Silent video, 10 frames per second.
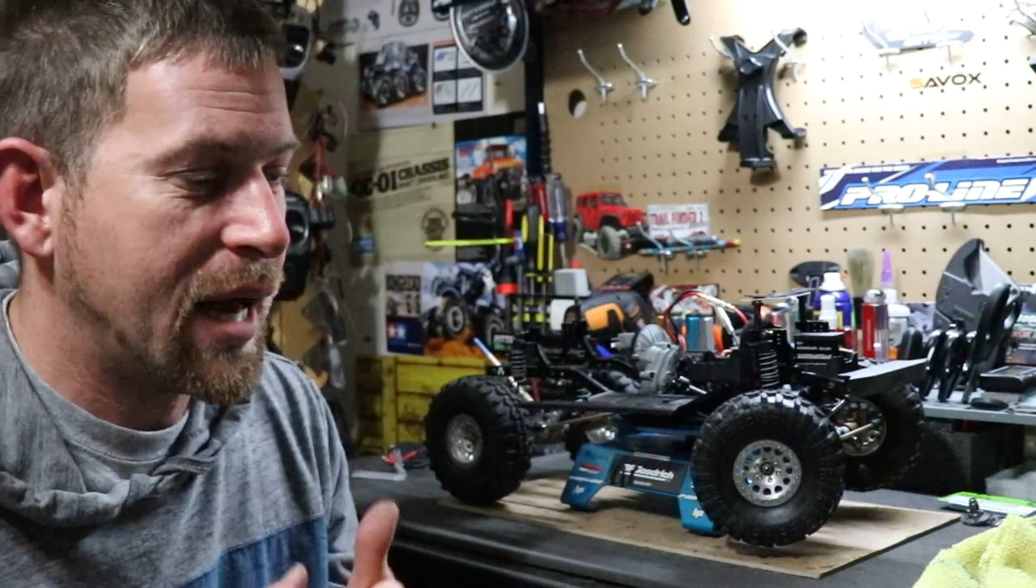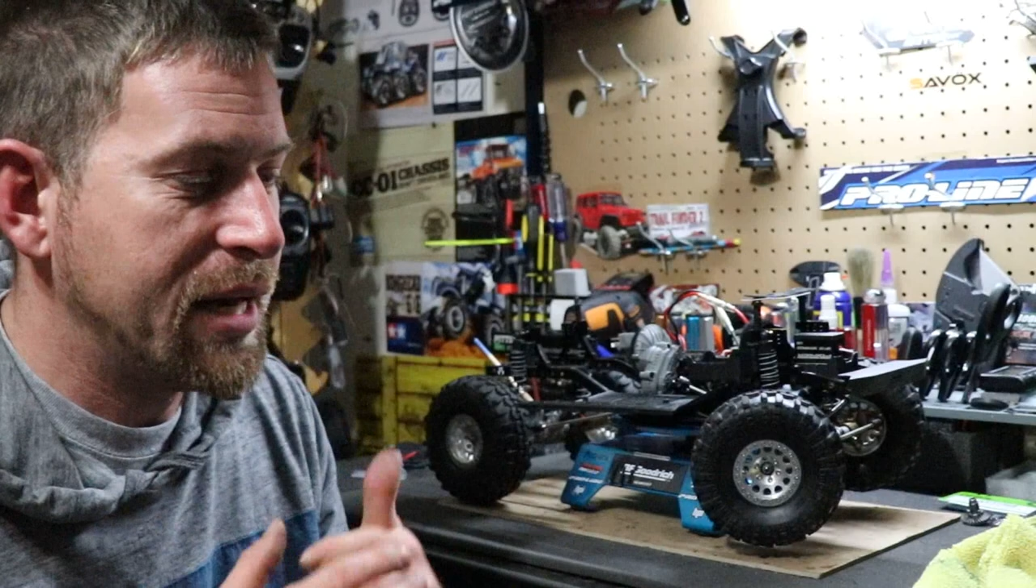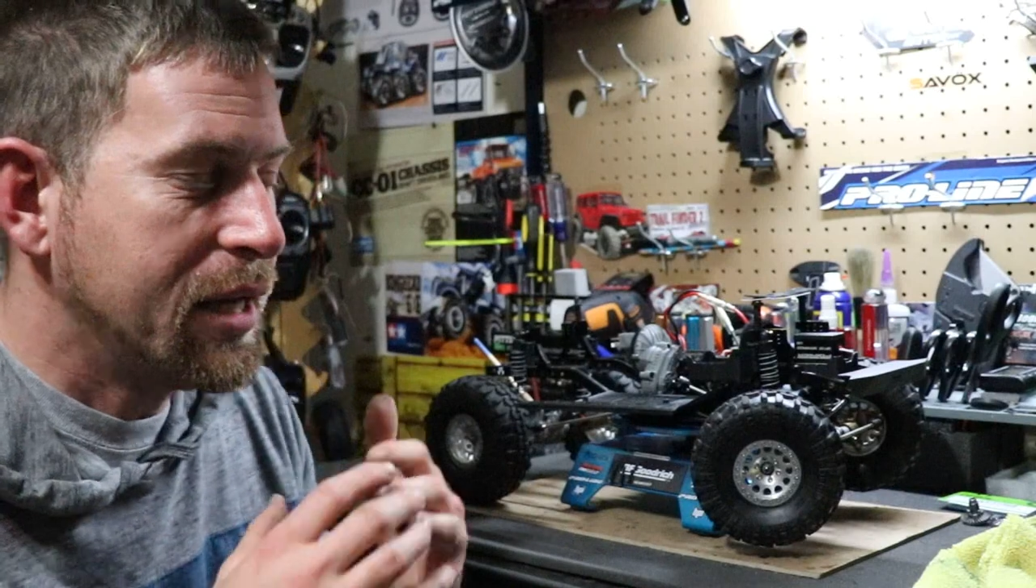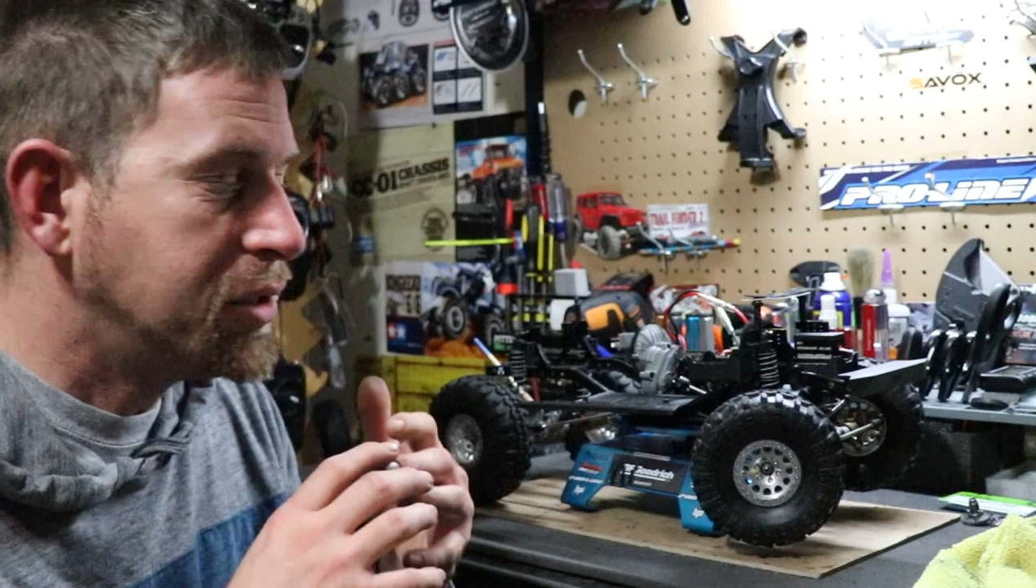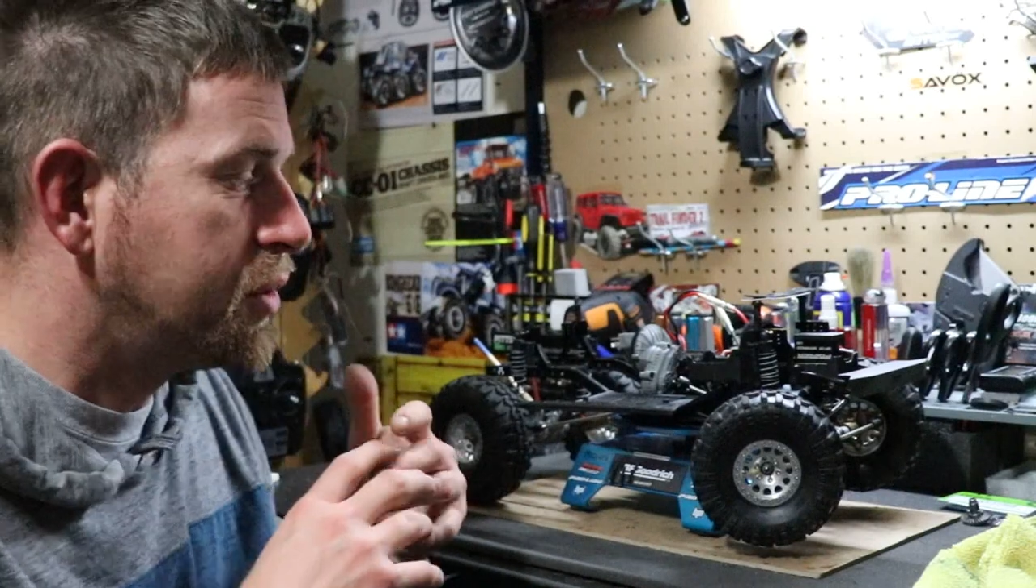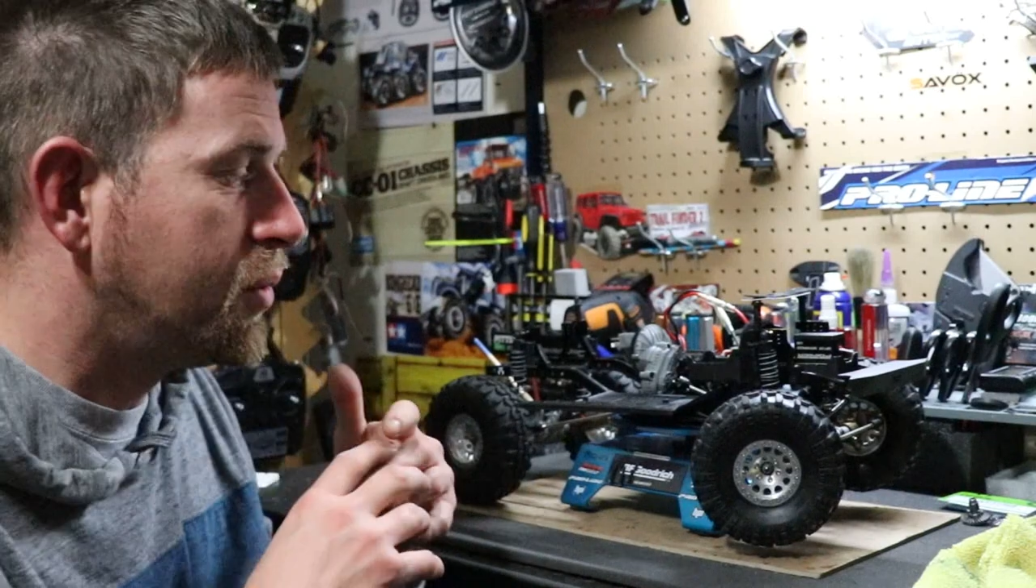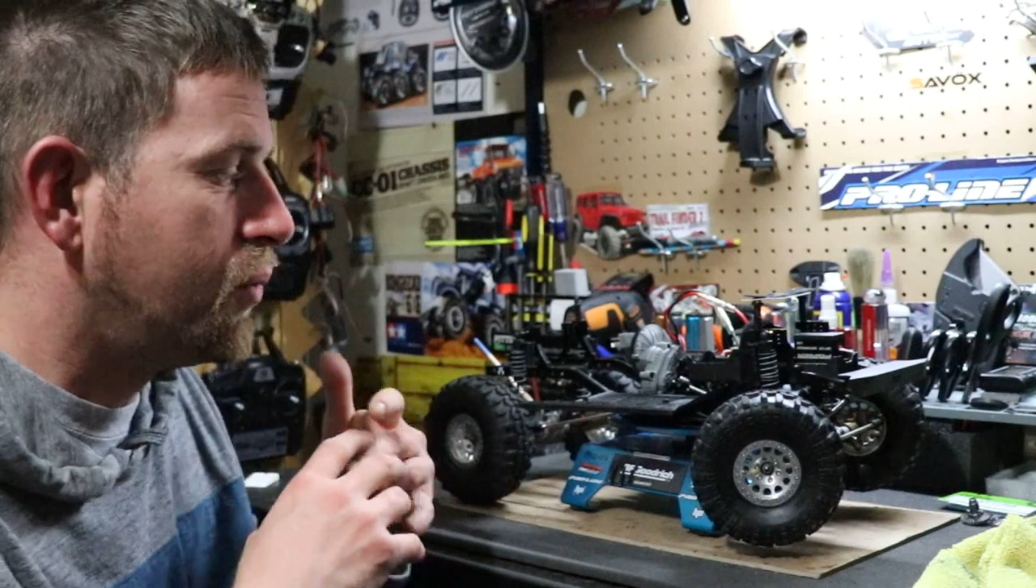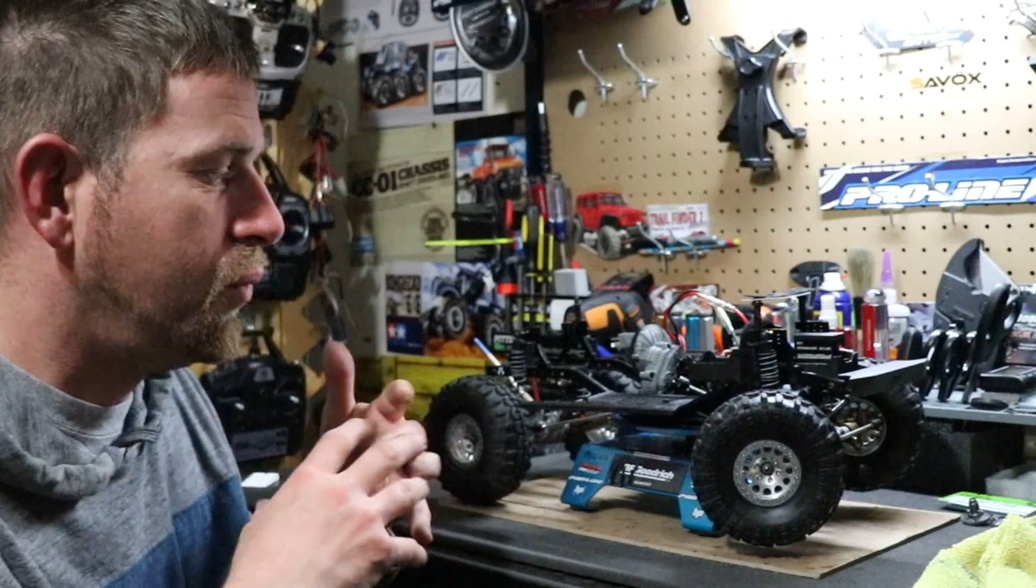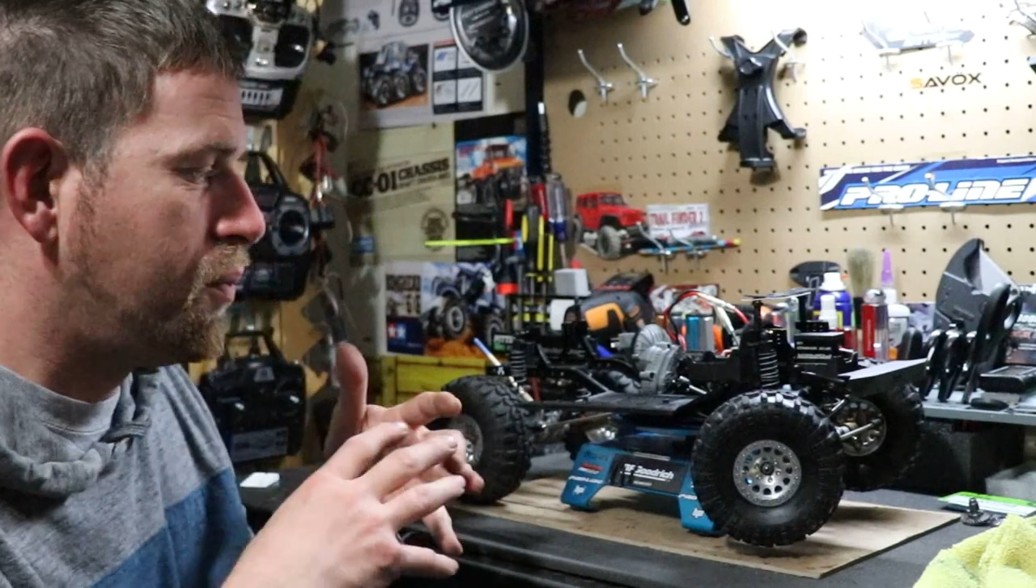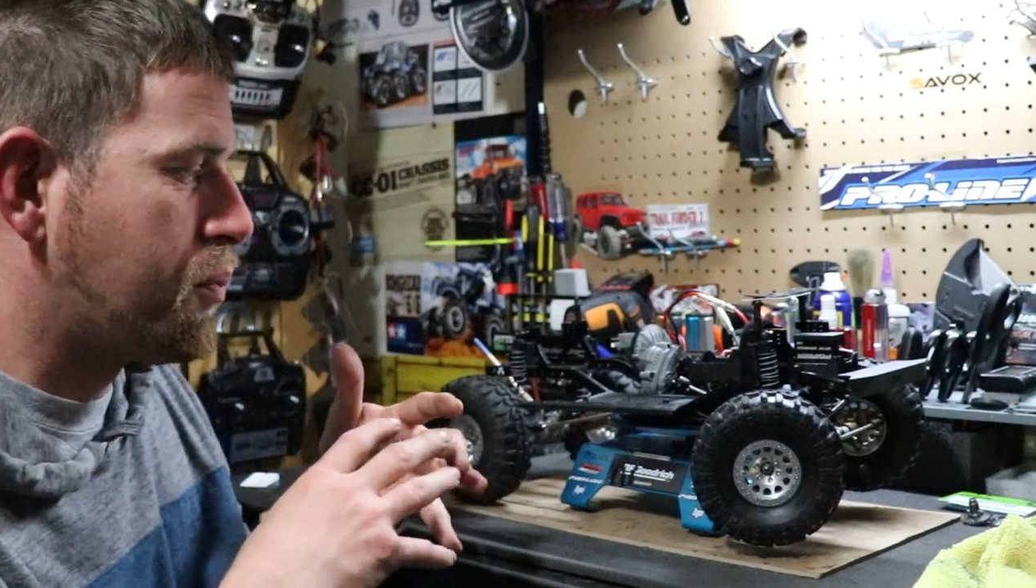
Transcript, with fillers: I need to